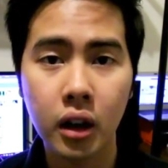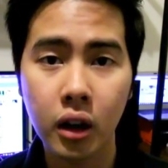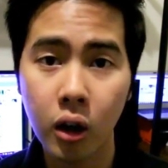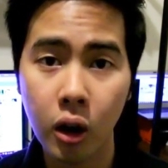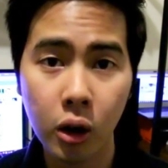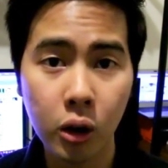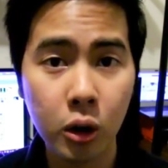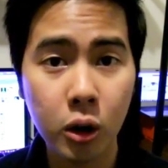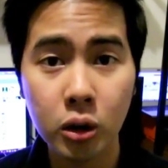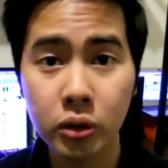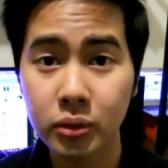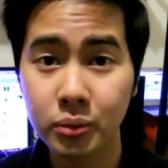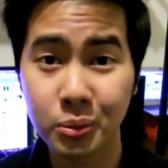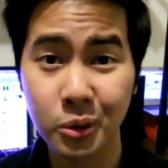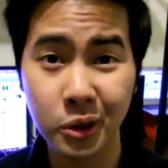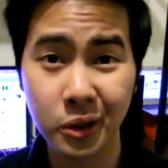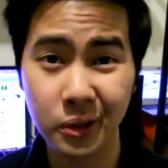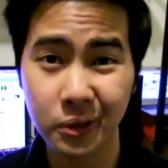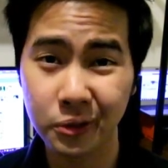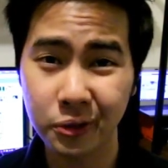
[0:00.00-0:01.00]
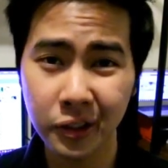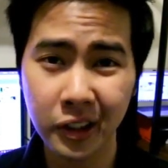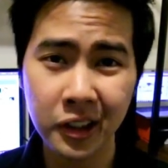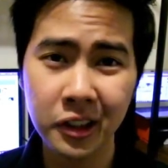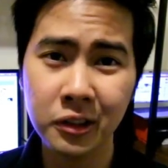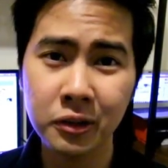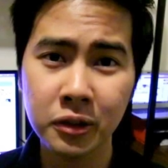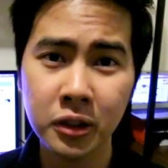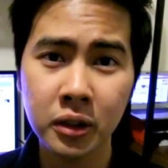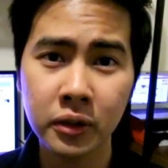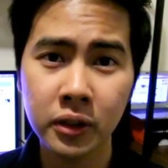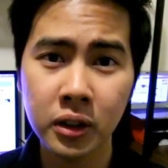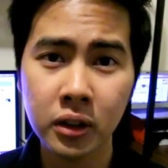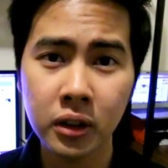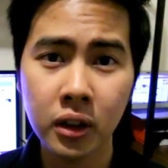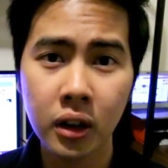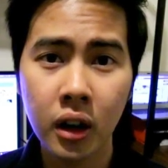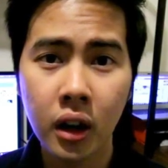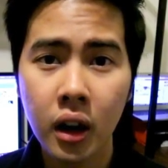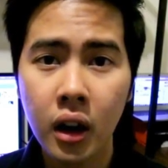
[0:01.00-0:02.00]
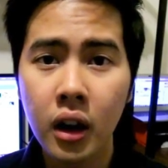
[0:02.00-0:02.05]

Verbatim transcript: Carlos from Broken Flake and Silver,